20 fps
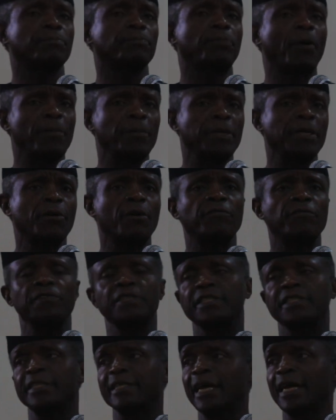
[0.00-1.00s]
public
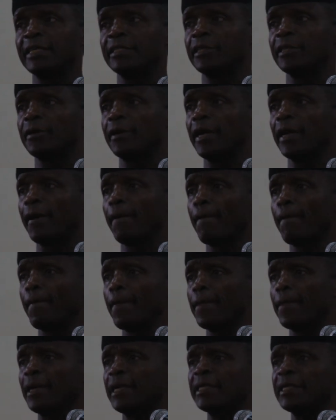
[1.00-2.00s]
office in Nigeria
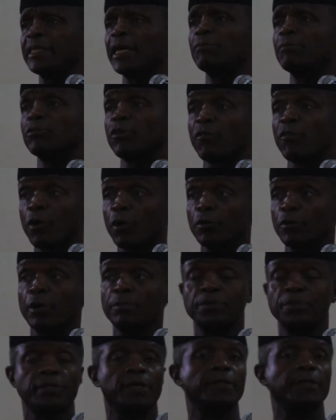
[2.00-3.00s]
in terms of
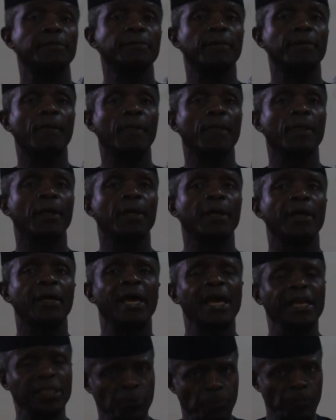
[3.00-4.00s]
corruption
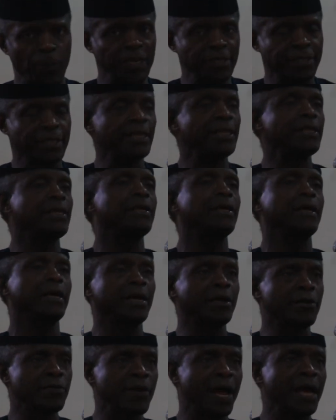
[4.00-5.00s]
especially
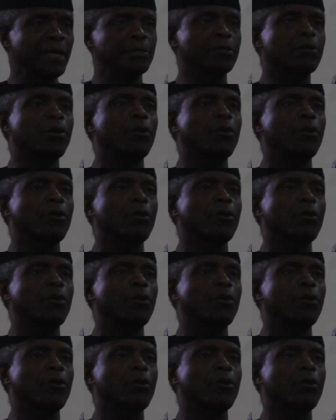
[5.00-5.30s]
grand